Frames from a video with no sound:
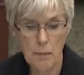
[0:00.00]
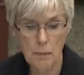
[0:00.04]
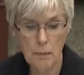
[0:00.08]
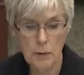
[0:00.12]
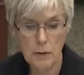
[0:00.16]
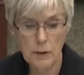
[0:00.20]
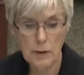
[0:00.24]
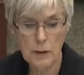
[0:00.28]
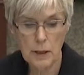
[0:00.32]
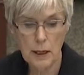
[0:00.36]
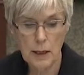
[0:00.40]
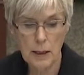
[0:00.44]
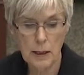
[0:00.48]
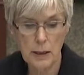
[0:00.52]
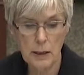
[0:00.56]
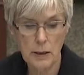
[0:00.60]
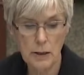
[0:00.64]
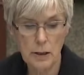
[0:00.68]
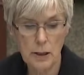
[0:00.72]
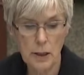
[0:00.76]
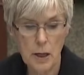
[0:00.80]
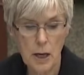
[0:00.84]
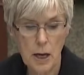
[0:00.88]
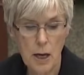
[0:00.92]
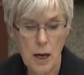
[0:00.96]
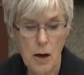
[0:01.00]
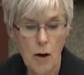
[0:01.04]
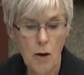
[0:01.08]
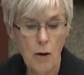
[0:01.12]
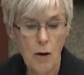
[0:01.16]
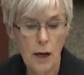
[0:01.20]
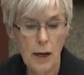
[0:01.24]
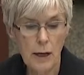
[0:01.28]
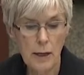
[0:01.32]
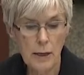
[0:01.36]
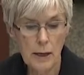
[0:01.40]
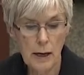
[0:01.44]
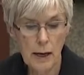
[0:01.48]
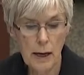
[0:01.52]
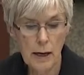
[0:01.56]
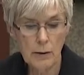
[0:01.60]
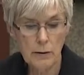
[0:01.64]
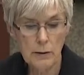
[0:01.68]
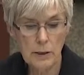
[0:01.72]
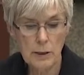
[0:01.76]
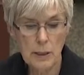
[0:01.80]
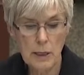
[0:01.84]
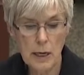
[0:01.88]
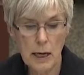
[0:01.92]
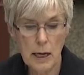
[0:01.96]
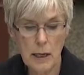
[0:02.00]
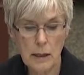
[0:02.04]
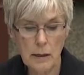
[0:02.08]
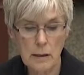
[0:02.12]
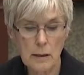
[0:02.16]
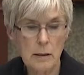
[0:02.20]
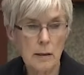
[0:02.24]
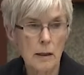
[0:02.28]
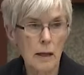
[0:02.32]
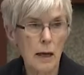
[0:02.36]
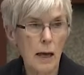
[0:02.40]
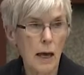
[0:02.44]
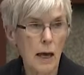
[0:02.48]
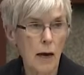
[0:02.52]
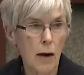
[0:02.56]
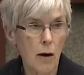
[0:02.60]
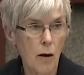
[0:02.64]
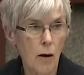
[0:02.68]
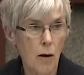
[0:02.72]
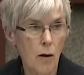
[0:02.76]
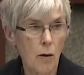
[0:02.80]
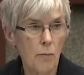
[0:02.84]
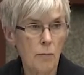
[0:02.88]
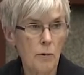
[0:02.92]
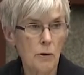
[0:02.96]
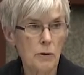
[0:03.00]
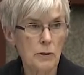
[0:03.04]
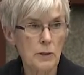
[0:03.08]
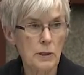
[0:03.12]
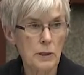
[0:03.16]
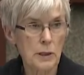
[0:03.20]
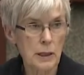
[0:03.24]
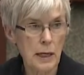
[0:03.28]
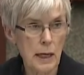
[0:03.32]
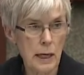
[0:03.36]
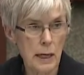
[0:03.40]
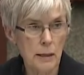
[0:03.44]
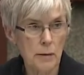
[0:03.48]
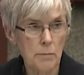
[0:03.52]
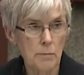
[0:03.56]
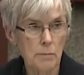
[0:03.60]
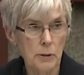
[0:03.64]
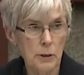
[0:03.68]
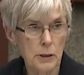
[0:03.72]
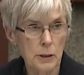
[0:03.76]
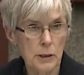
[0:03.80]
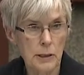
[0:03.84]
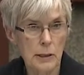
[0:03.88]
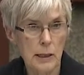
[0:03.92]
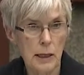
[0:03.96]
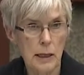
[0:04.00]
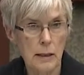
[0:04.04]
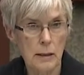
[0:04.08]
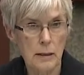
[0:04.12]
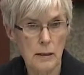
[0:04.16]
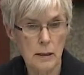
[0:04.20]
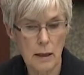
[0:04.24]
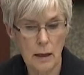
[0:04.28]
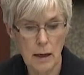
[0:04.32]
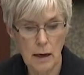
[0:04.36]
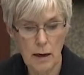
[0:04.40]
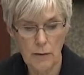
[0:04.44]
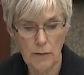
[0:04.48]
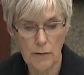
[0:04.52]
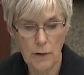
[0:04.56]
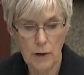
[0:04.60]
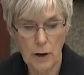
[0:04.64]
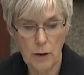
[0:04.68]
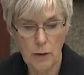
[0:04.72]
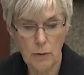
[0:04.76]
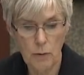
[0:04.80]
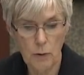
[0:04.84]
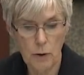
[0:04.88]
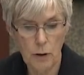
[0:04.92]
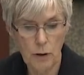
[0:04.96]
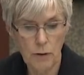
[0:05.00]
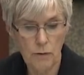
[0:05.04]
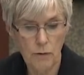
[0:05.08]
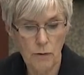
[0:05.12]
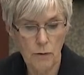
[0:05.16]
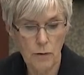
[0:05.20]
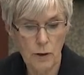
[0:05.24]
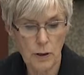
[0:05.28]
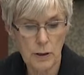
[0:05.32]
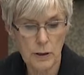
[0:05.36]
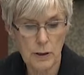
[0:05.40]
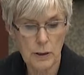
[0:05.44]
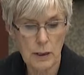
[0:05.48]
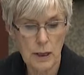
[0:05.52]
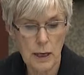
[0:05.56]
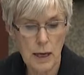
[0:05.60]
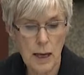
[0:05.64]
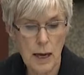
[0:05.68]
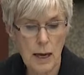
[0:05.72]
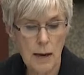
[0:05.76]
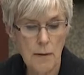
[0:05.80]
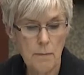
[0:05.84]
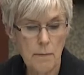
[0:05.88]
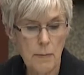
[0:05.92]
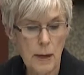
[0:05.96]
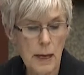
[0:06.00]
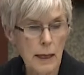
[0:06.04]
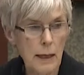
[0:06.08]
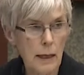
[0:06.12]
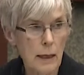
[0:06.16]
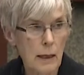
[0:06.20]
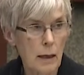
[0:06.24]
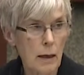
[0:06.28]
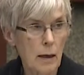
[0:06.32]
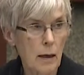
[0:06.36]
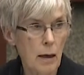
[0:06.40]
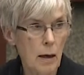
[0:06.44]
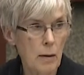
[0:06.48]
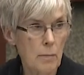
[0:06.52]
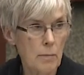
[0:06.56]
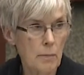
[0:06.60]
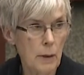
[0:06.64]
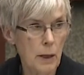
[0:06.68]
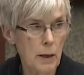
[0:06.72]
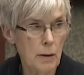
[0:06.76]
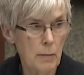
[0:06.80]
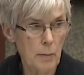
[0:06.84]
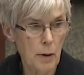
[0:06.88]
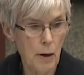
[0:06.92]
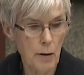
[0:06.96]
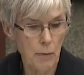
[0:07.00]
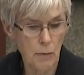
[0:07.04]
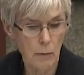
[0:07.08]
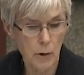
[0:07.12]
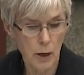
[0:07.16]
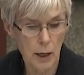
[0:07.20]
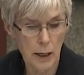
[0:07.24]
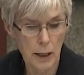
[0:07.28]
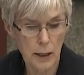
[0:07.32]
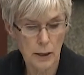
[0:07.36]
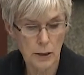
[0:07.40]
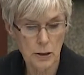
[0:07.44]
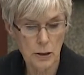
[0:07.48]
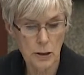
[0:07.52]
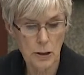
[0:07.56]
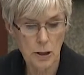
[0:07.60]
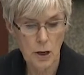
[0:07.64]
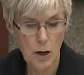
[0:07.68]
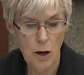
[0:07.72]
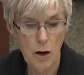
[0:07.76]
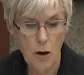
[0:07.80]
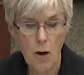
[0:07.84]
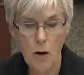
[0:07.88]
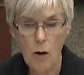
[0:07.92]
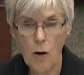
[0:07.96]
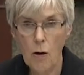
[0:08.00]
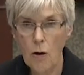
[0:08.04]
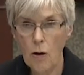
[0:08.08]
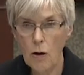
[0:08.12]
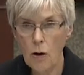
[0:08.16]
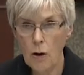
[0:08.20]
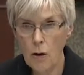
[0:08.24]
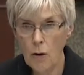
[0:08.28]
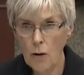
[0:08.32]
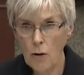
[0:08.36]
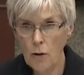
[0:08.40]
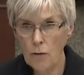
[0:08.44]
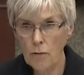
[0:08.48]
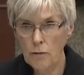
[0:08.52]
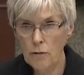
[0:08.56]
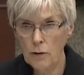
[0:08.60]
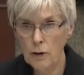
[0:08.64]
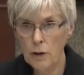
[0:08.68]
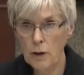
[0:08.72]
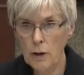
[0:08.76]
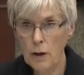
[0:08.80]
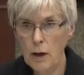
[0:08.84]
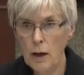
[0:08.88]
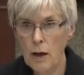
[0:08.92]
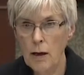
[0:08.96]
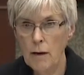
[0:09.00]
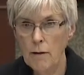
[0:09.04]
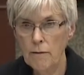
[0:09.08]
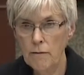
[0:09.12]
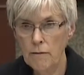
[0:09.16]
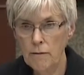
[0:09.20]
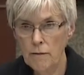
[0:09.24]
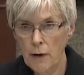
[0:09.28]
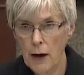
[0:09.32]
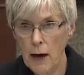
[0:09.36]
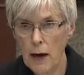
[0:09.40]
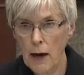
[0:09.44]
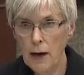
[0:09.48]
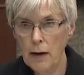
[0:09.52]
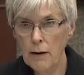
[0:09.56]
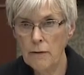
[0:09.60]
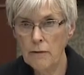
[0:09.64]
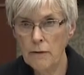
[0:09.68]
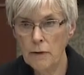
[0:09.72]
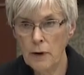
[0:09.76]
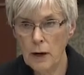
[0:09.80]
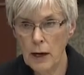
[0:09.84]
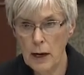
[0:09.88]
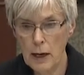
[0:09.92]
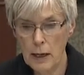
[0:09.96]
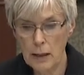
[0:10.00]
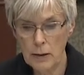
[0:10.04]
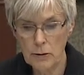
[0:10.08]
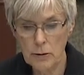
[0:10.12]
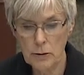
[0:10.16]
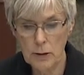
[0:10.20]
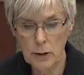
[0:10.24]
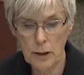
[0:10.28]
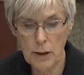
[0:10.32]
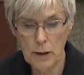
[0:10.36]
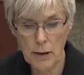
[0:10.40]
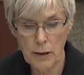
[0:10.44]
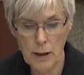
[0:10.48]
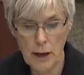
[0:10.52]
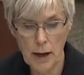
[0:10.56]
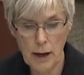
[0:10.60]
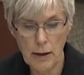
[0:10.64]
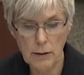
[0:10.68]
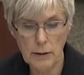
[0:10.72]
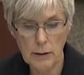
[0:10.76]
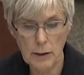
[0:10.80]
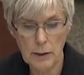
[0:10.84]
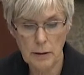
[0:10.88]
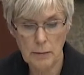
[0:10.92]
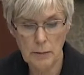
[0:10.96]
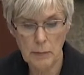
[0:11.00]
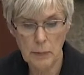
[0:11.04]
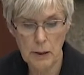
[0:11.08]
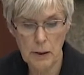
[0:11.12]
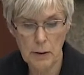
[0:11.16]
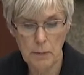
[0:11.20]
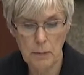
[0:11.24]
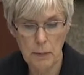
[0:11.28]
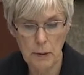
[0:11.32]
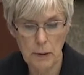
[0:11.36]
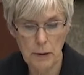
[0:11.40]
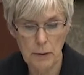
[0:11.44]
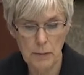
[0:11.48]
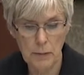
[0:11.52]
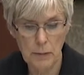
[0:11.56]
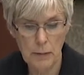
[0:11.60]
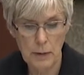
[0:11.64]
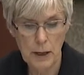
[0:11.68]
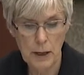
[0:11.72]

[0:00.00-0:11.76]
percentage. It now stands at almost 10% of our workforce making minimum wage, or over 500,000 people.